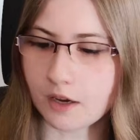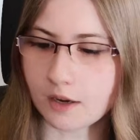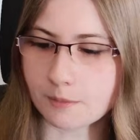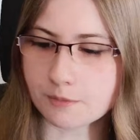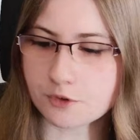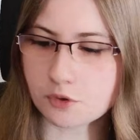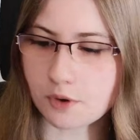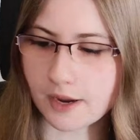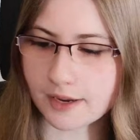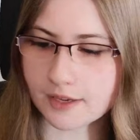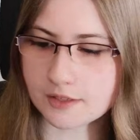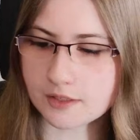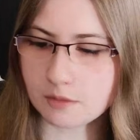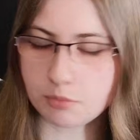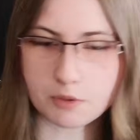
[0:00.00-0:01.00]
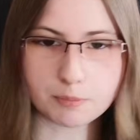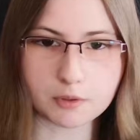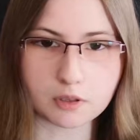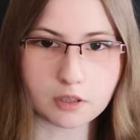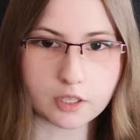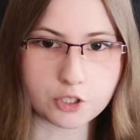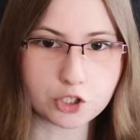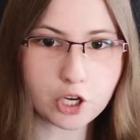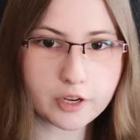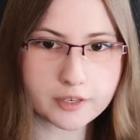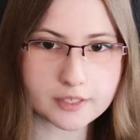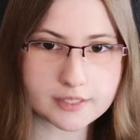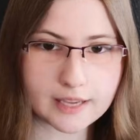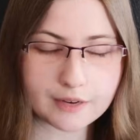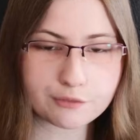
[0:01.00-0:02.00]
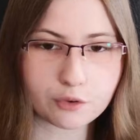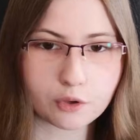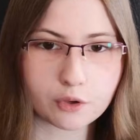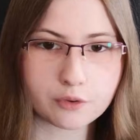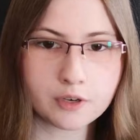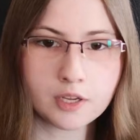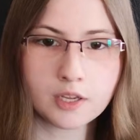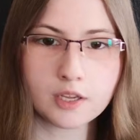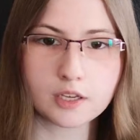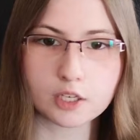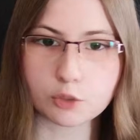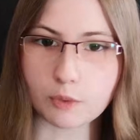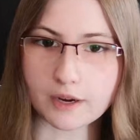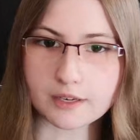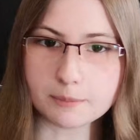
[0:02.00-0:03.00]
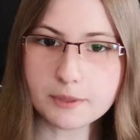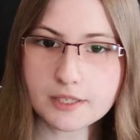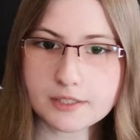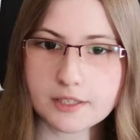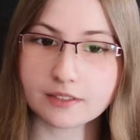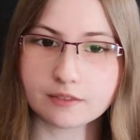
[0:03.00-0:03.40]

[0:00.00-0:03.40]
So I can see people enjoying this headphone quite a bit.